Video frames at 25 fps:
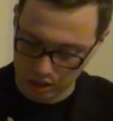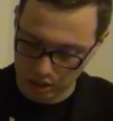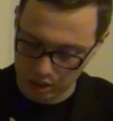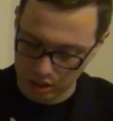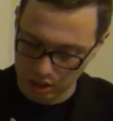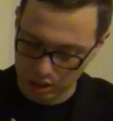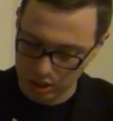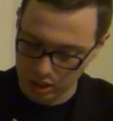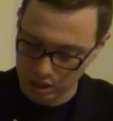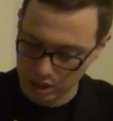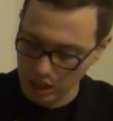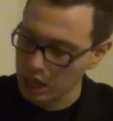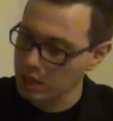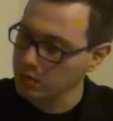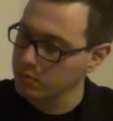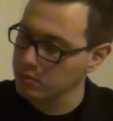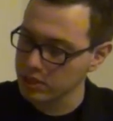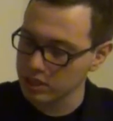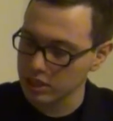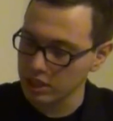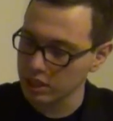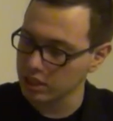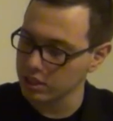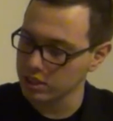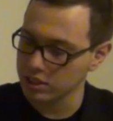
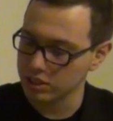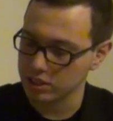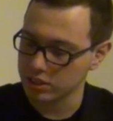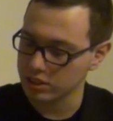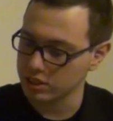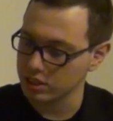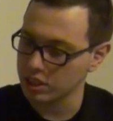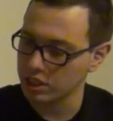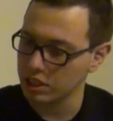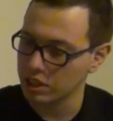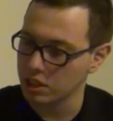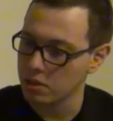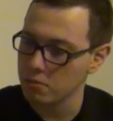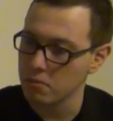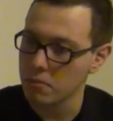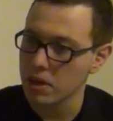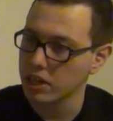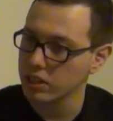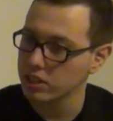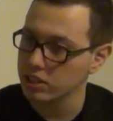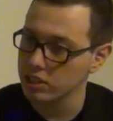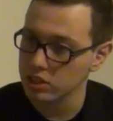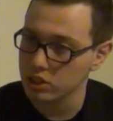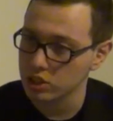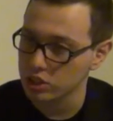simultaneously, and our
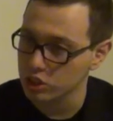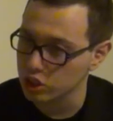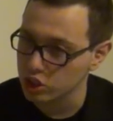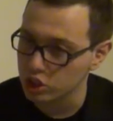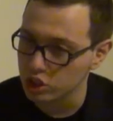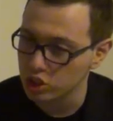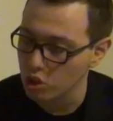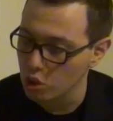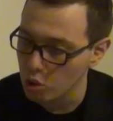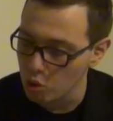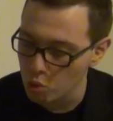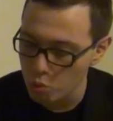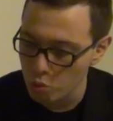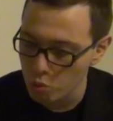mind does this so